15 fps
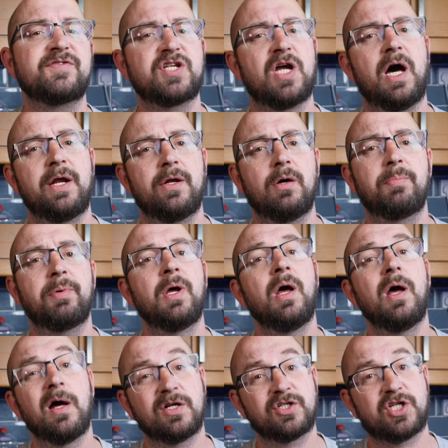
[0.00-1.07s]
side up
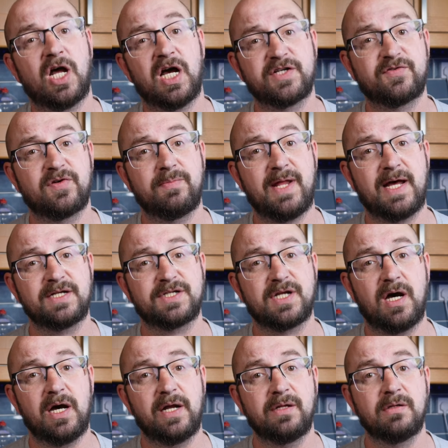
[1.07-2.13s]
and slice from that
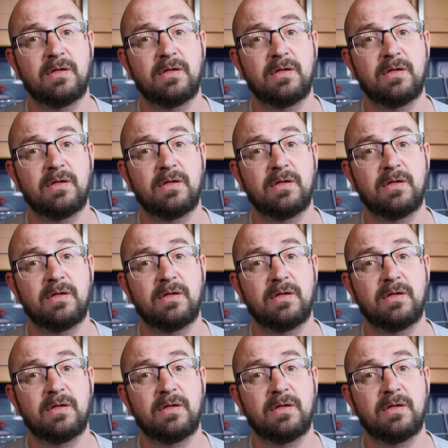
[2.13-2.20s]
side.